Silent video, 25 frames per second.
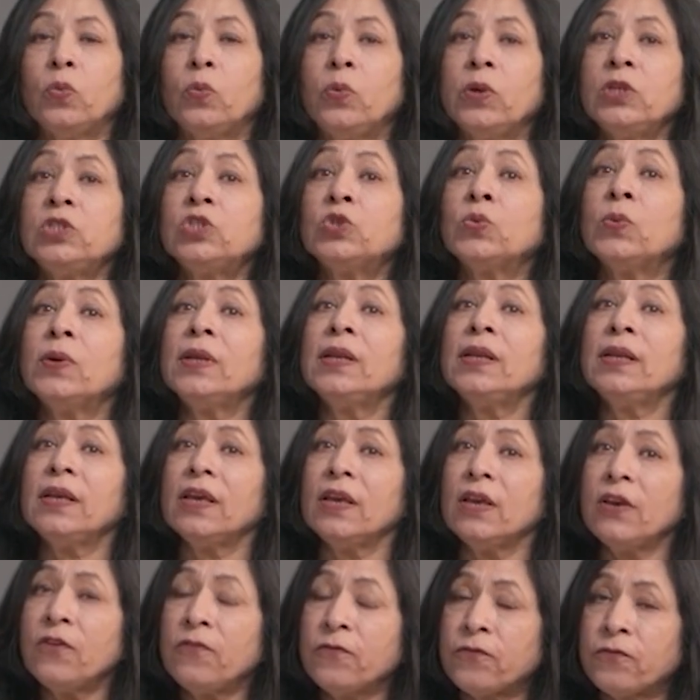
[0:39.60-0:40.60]
which will
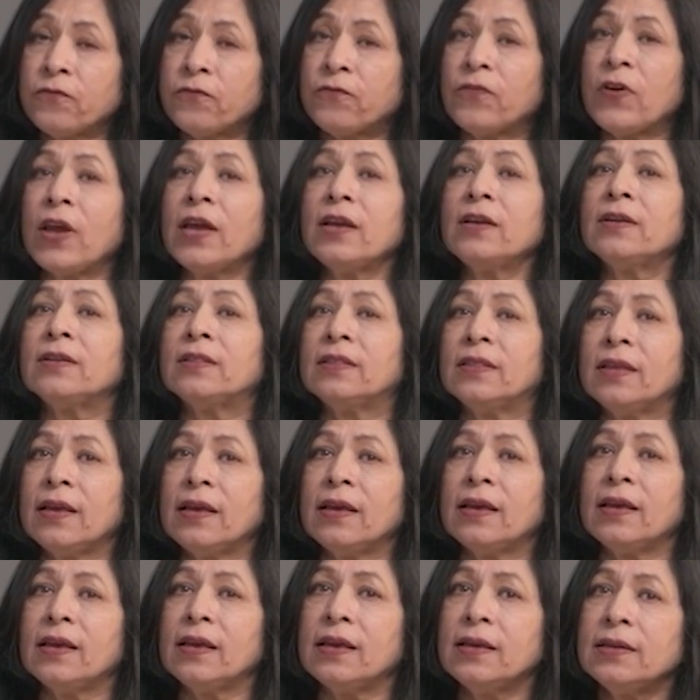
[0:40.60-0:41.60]
affect
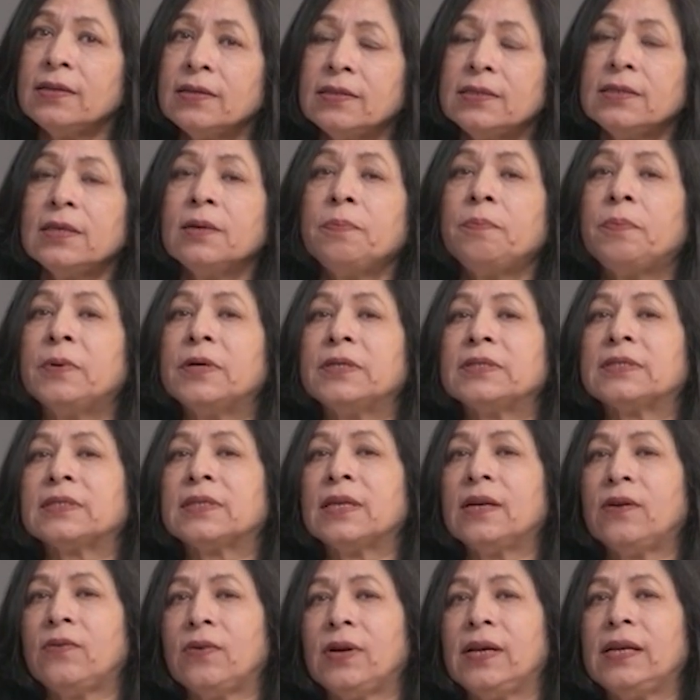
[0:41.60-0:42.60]
their
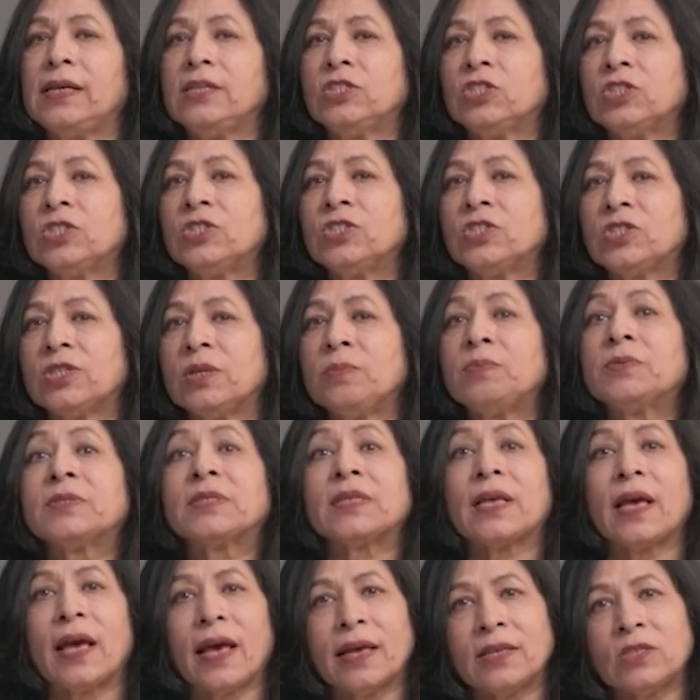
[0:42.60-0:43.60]
interpersonal
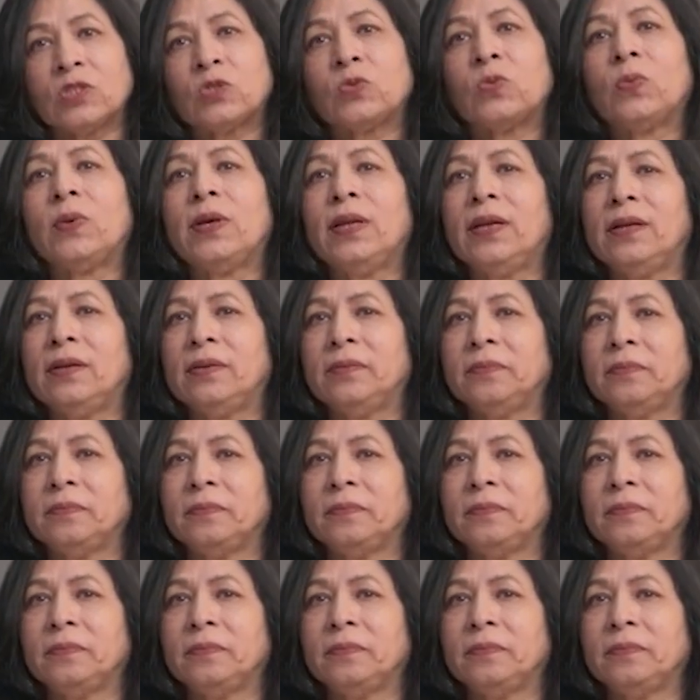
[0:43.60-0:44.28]
relationships as well.